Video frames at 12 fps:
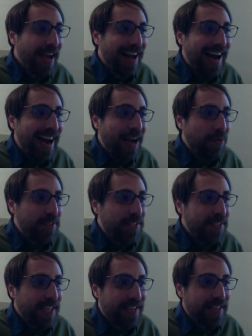I would
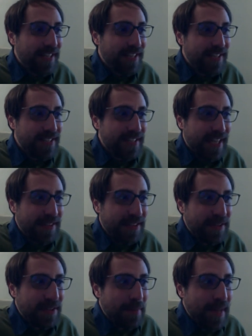say that it's like
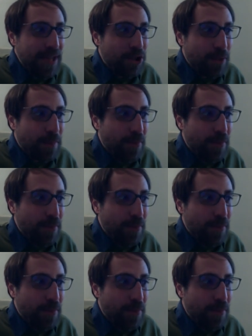the, the major